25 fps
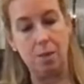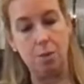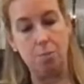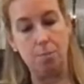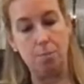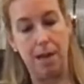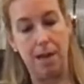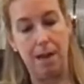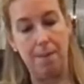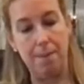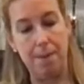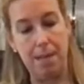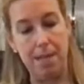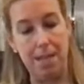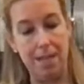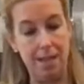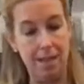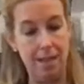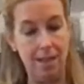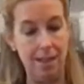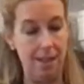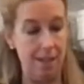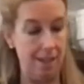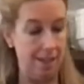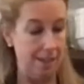umami
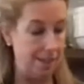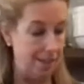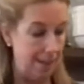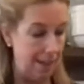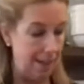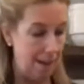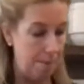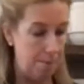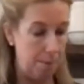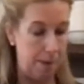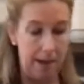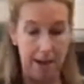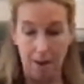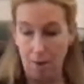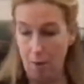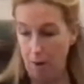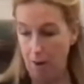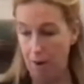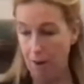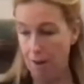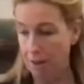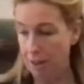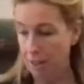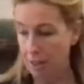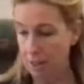is a power,
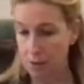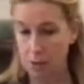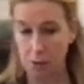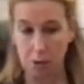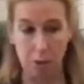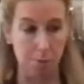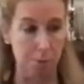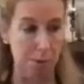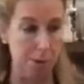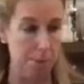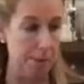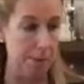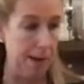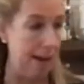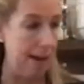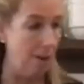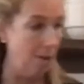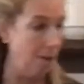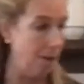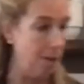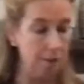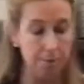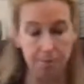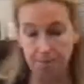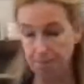a
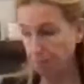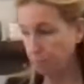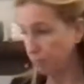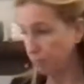superpower.